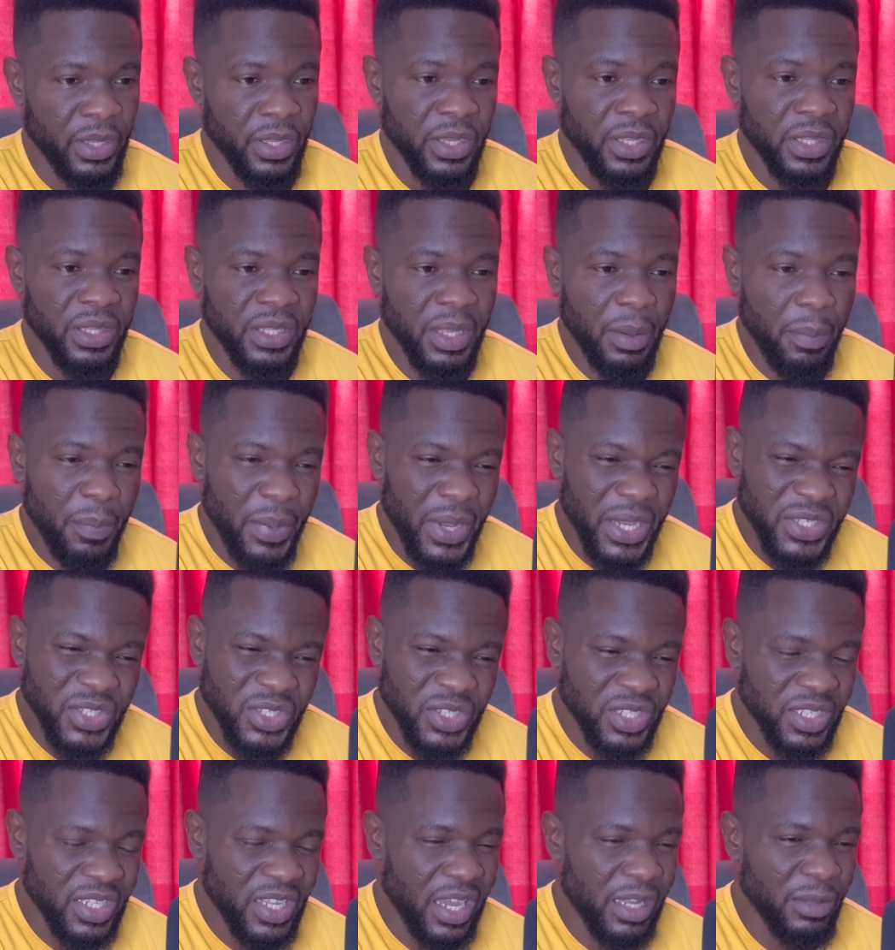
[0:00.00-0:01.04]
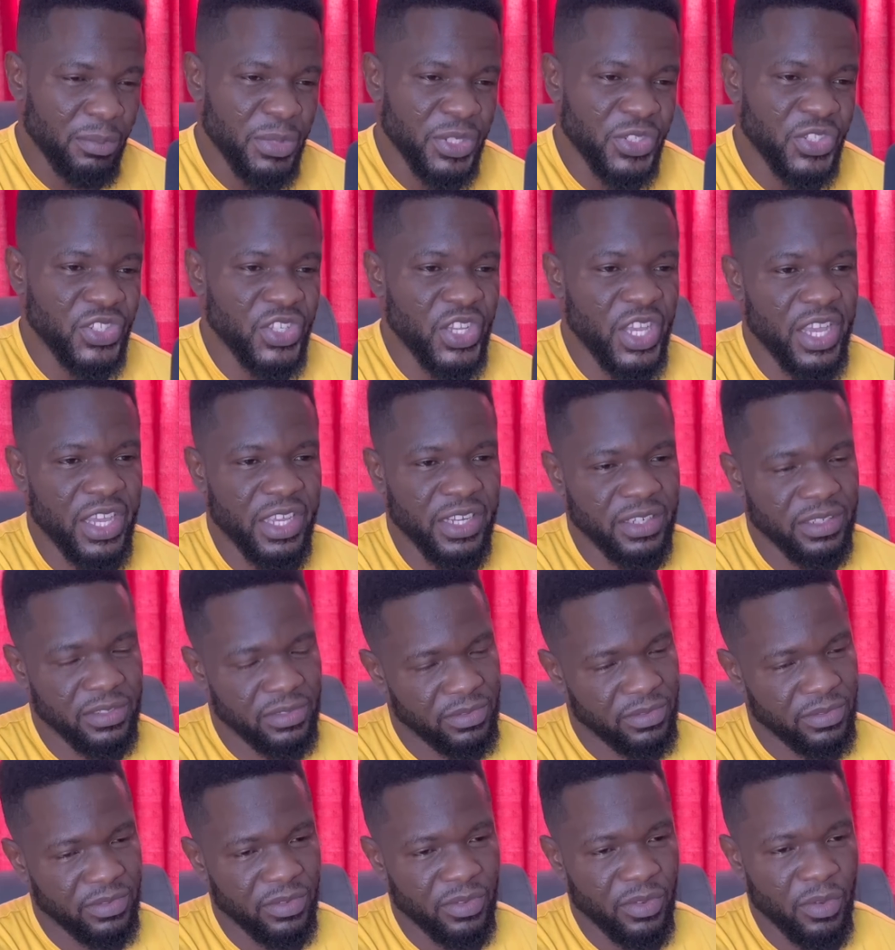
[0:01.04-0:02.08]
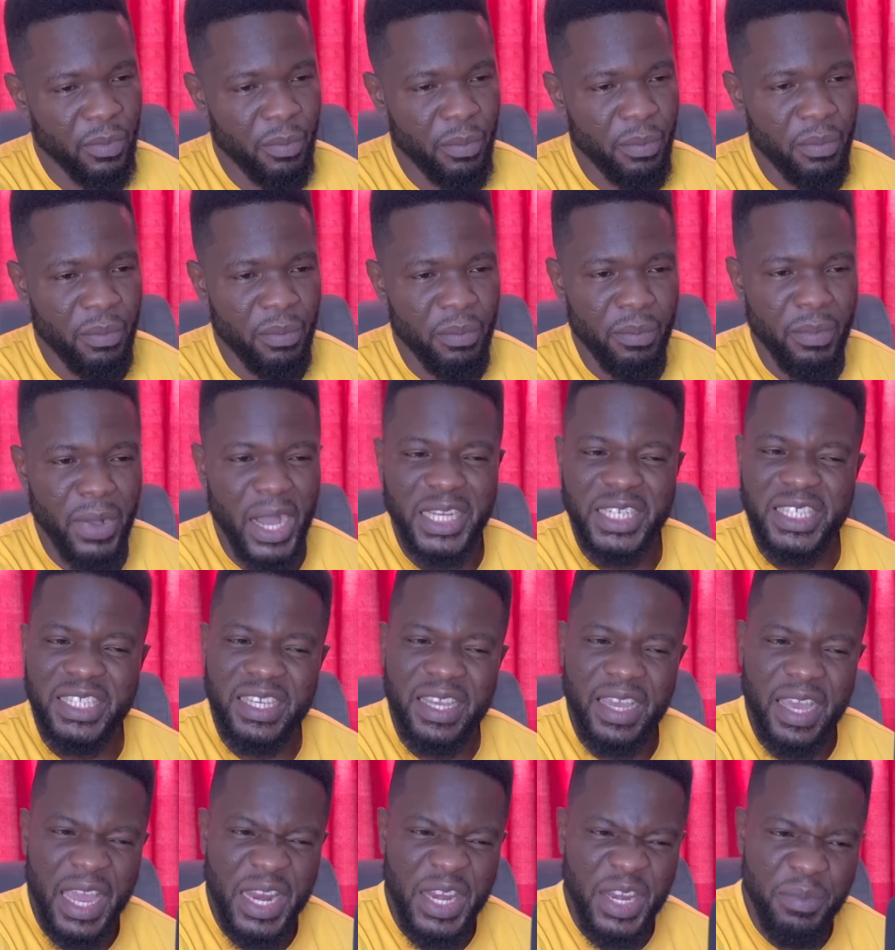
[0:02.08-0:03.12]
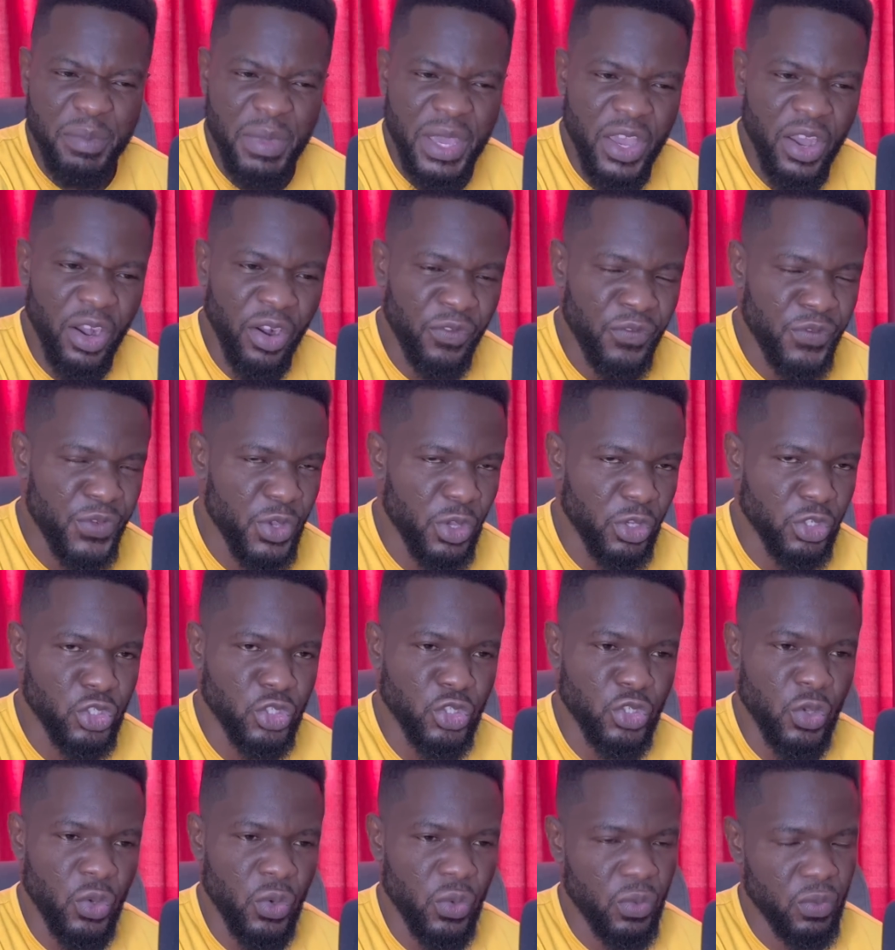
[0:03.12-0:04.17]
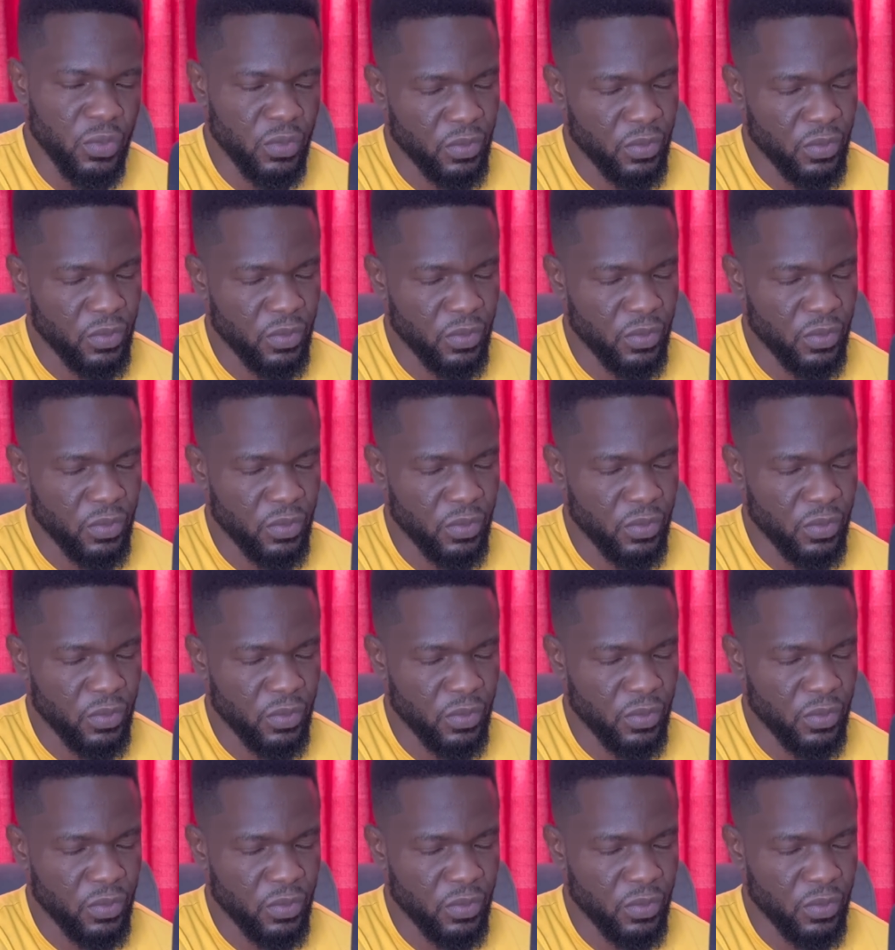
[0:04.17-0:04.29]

the person can be sent by the enemy of your soul.